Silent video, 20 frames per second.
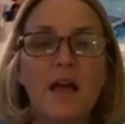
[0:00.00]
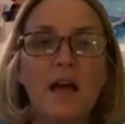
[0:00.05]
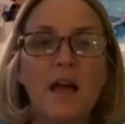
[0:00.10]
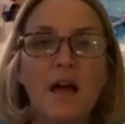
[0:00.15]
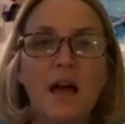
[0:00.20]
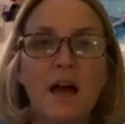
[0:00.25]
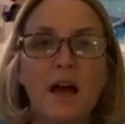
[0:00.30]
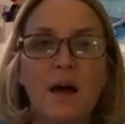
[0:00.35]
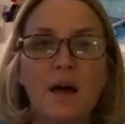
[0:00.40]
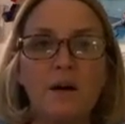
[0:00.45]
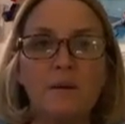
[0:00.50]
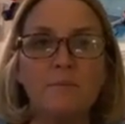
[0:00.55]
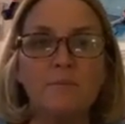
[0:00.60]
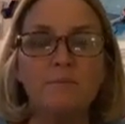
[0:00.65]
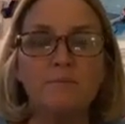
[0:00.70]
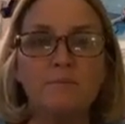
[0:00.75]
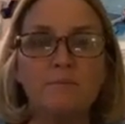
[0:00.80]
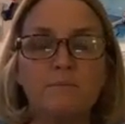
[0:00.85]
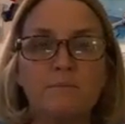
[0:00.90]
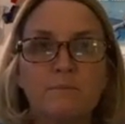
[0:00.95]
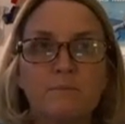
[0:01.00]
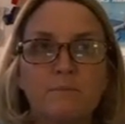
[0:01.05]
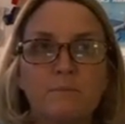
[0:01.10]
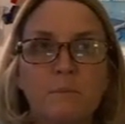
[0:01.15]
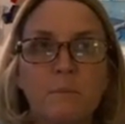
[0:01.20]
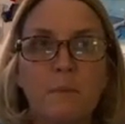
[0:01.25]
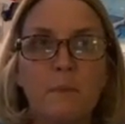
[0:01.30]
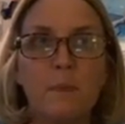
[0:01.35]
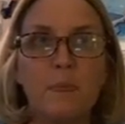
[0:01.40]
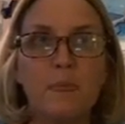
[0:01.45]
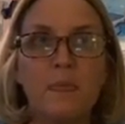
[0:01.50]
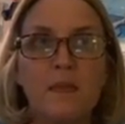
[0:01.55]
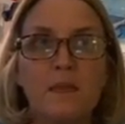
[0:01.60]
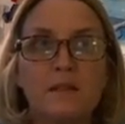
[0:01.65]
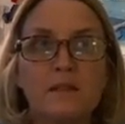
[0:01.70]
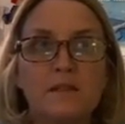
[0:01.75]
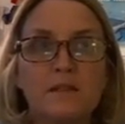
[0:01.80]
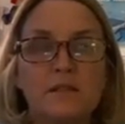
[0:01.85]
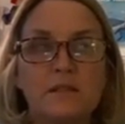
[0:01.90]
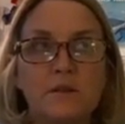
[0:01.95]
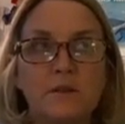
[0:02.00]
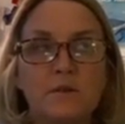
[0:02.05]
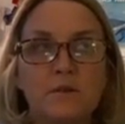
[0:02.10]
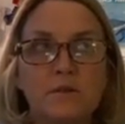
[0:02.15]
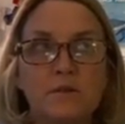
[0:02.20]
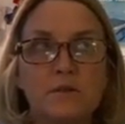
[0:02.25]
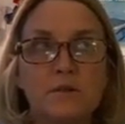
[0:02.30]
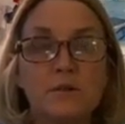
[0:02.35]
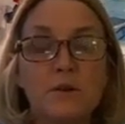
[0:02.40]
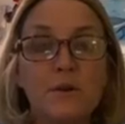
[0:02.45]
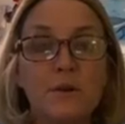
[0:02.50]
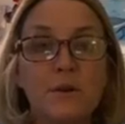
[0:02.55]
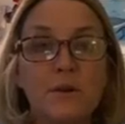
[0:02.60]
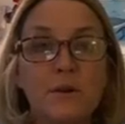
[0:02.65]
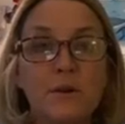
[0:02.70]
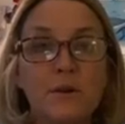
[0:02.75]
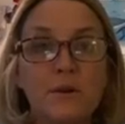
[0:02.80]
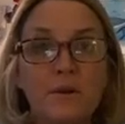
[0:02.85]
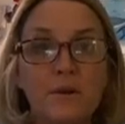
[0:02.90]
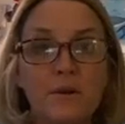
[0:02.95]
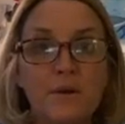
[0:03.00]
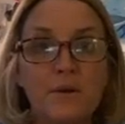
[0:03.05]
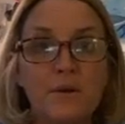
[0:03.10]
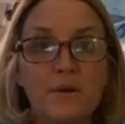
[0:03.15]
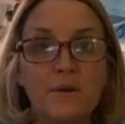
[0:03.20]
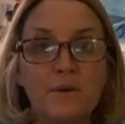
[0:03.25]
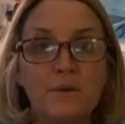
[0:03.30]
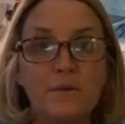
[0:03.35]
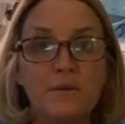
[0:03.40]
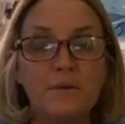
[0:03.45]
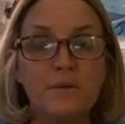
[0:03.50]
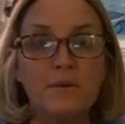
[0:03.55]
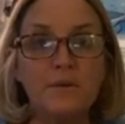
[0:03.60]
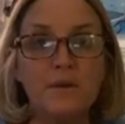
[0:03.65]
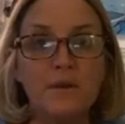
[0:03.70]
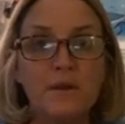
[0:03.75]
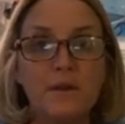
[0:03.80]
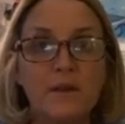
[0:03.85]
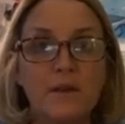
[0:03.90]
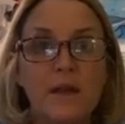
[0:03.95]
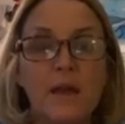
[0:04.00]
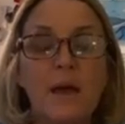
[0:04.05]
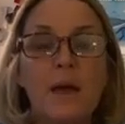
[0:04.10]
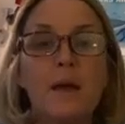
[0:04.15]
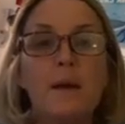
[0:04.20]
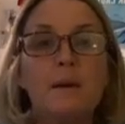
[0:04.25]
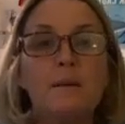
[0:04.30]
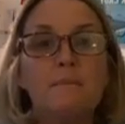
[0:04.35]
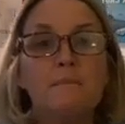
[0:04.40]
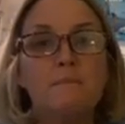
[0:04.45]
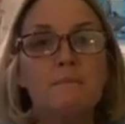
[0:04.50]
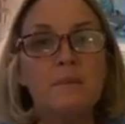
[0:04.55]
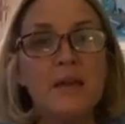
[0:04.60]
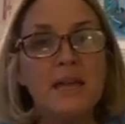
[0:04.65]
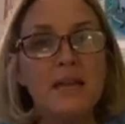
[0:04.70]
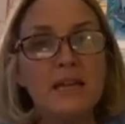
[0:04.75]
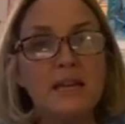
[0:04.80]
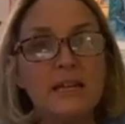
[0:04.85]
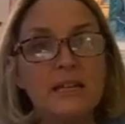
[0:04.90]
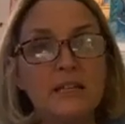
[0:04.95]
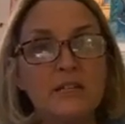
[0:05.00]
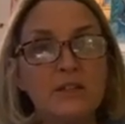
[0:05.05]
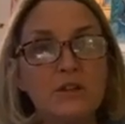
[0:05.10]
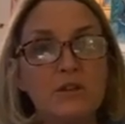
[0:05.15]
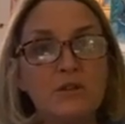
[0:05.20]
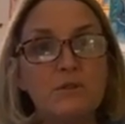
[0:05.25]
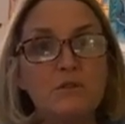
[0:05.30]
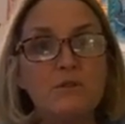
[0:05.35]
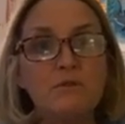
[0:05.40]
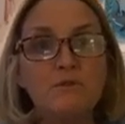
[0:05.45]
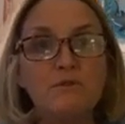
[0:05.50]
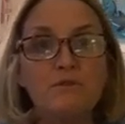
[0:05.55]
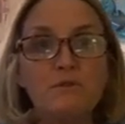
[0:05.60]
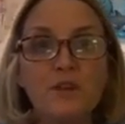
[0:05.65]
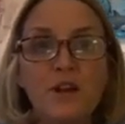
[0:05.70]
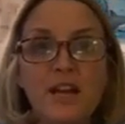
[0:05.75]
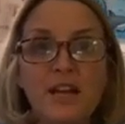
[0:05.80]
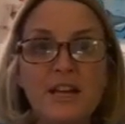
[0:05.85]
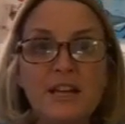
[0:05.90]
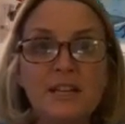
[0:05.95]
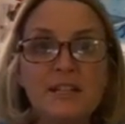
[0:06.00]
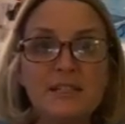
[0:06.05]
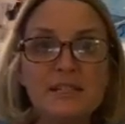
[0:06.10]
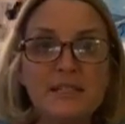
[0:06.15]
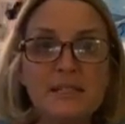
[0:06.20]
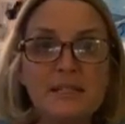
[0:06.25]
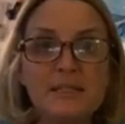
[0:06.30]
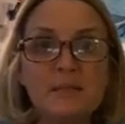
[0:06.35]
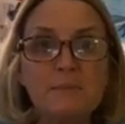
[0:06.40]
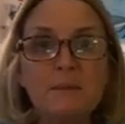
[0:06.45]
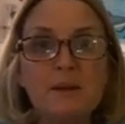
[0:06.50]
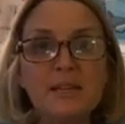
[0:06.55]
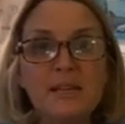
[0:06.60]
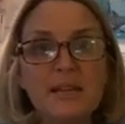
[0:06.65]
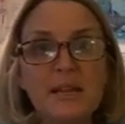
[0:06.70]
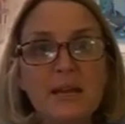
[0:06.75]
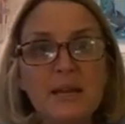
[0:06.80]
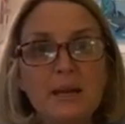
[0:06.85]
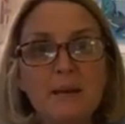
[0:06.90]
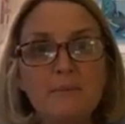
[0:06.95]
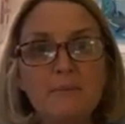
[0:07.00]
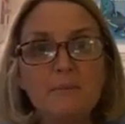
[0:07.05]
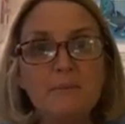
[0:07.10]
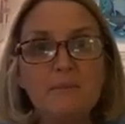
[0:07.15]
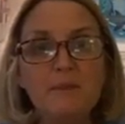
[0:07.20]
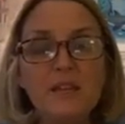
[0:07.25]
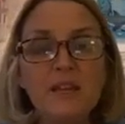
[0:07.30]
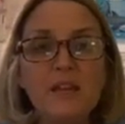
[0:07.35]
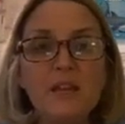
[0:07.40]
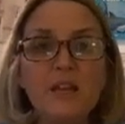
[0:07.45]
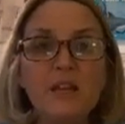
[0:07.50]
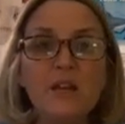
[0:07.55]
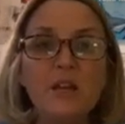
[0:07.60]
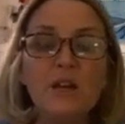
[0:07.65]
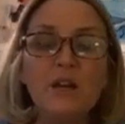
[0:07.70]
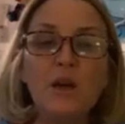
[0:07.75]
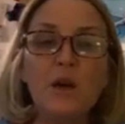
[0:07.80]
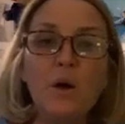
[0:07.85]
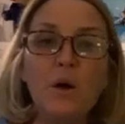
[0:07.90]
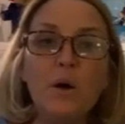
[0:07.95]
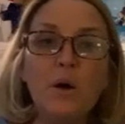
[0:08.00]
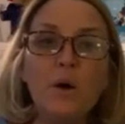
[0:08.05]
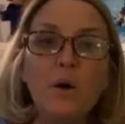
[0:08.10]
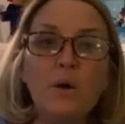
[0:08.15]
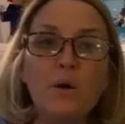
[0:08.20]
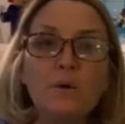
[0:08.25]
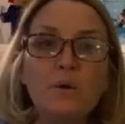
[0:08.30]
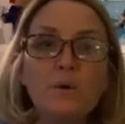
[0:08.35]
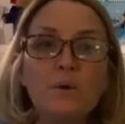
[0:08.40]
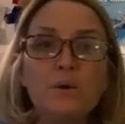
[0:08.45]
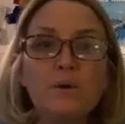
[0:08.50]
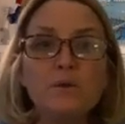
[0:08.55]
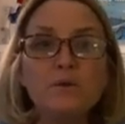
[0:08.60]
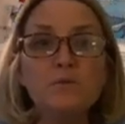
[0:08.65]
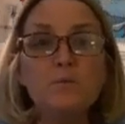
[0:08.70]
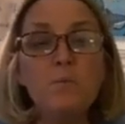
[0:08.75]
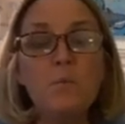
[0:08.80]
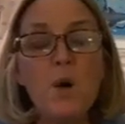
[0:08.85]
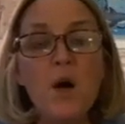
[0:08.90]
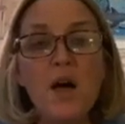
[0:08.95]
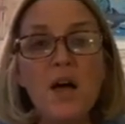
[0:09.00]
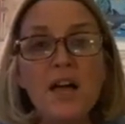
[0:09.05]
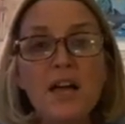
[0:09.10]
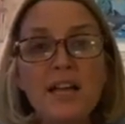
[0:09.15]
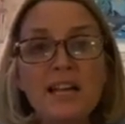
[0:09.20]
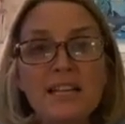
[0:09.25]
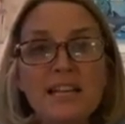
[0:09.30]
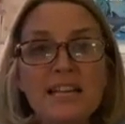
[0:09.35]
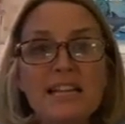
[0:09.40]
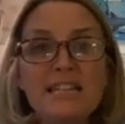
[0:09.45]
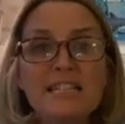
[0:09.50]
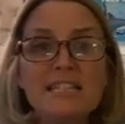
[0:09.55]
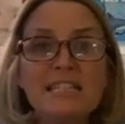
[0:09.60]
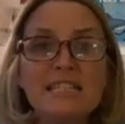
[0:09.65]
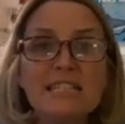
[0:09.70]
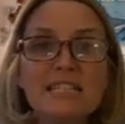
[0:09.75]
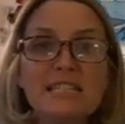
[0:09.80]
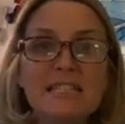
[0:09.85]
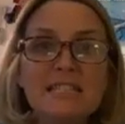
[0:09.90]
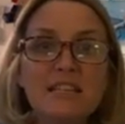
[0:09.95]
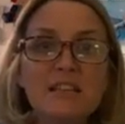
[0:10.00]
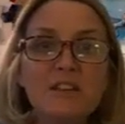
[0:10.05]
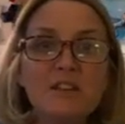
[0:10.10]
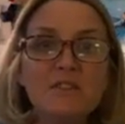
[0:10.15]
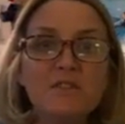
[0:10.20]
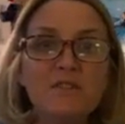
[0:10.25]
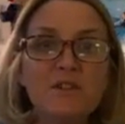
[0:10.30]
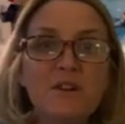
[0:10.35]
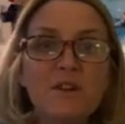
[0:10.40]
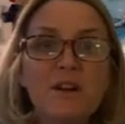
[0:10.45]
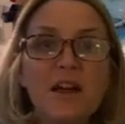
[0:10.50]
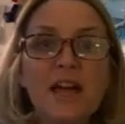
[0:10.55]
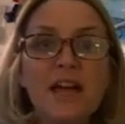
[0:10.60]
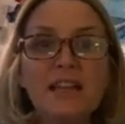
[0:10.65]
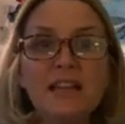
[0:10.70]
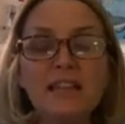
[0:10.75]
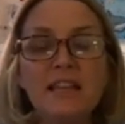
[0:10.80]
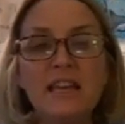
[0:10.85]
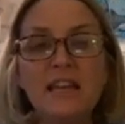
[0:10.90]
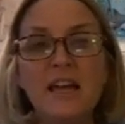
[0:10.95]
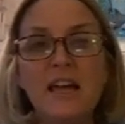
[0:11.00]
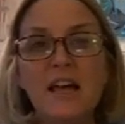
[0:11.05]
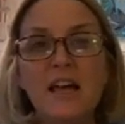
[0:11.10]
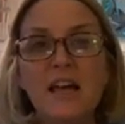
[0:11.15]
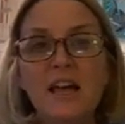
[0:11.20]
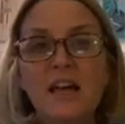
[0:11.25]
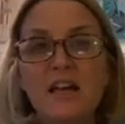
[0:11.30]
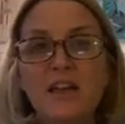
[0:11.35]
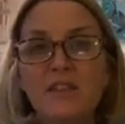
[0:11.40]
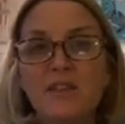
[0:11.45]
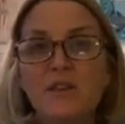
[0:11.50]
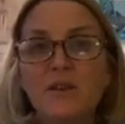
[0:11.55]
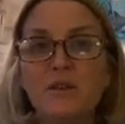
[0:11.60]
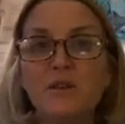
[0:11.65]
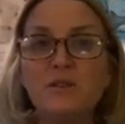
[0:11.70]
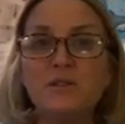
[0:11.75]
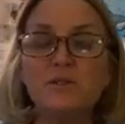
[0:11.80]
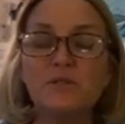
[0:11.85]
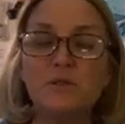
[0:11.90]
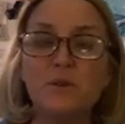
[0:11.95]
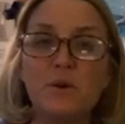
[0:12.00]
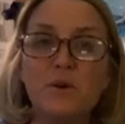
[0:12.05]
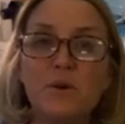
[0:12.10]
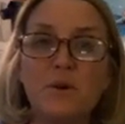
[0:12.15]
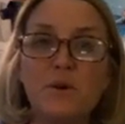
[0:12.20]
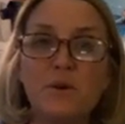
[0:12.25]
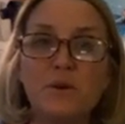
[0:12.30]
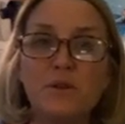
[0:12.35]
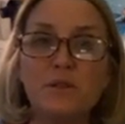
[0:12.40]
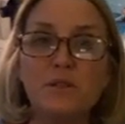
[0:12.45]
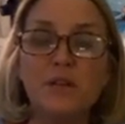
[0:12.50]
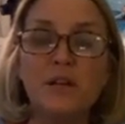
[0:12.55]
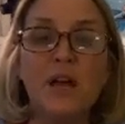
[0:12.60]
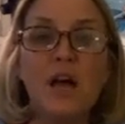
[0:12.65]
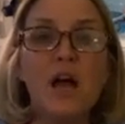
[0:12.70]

So the song goes, make new friends, but keep the old. One is silver and the other's gold.